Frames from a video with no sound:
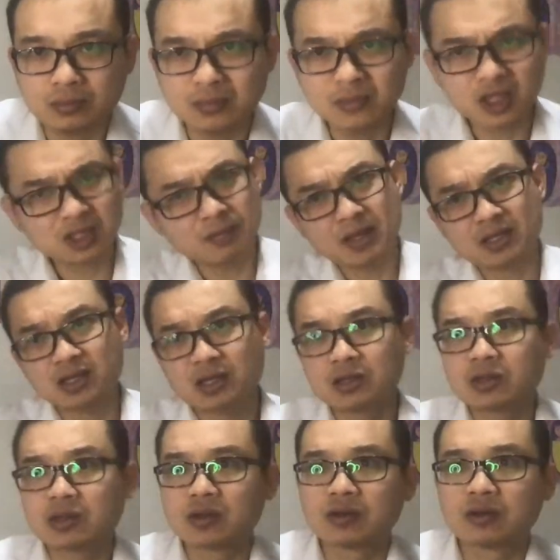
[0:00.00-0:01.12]
Does it make sense
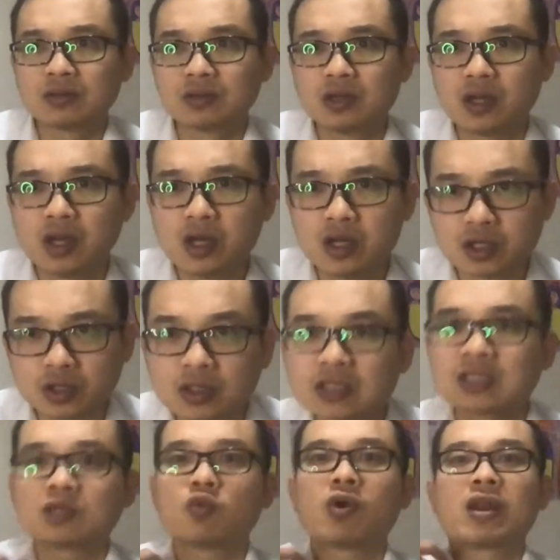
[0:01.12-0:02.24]
to you? So this
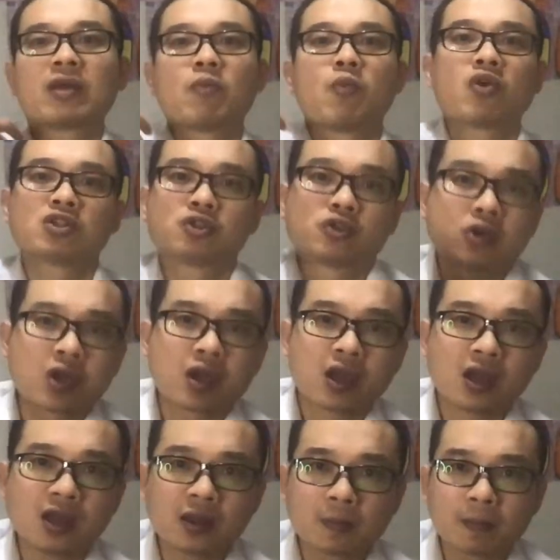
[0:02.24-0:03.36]
is what I want to
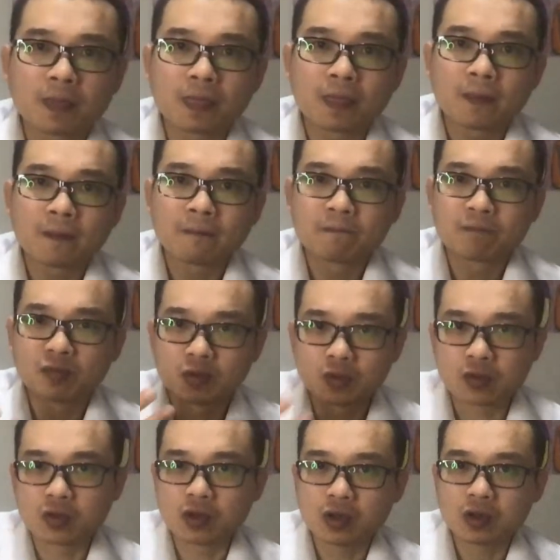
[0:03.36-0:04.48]
share
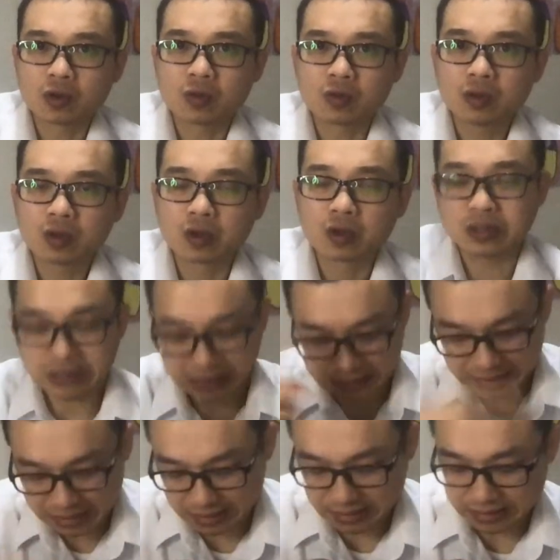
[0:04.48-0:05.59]
to you, because
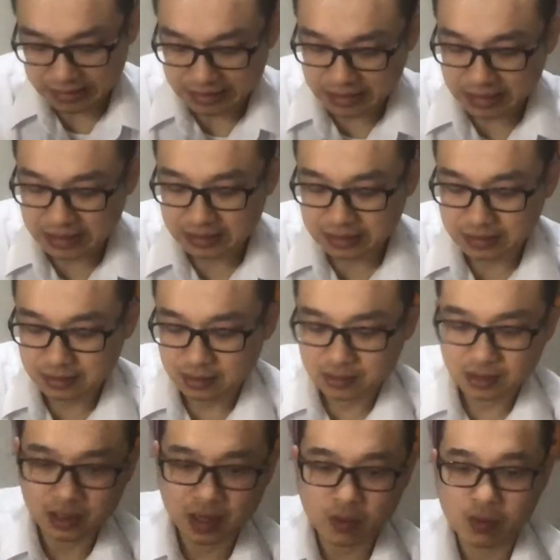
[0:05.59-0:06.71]

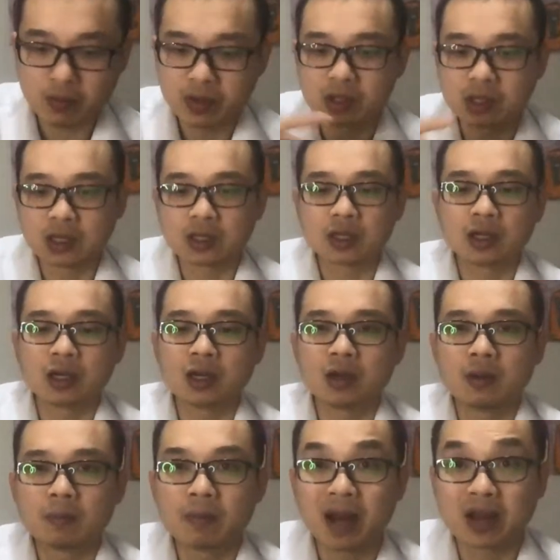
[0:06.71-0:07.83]
yesterday when we did
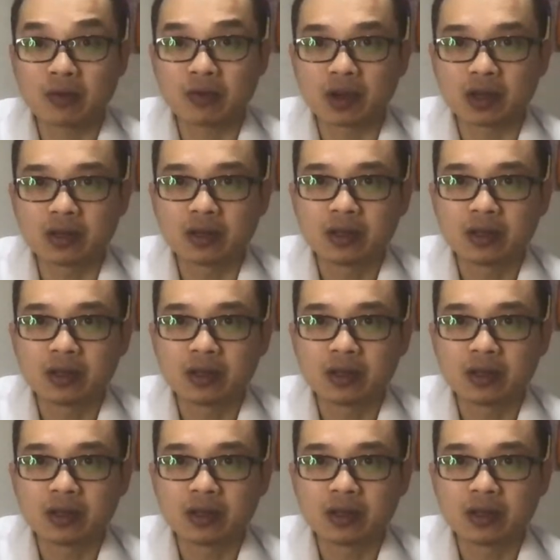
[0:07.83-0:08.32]
migraine